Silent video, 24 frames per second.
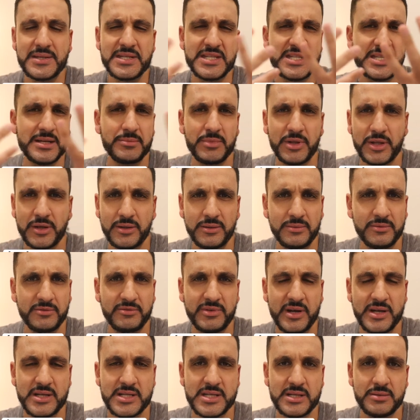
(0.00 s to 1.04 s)
Similar,
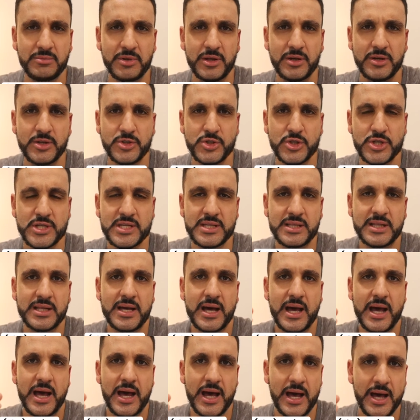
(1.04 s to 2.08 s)
very similar, it's just
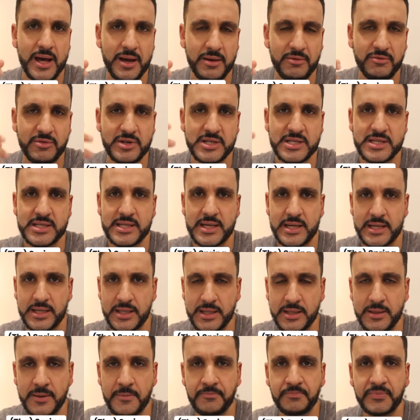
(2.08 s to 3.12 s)
the a versus the
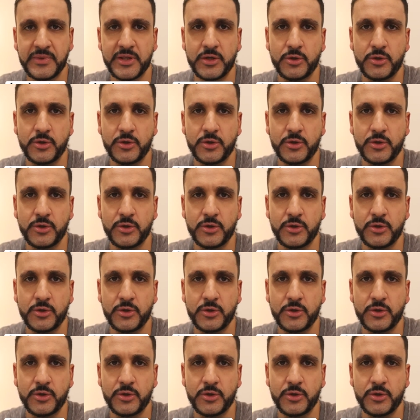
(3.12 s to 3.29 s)
e.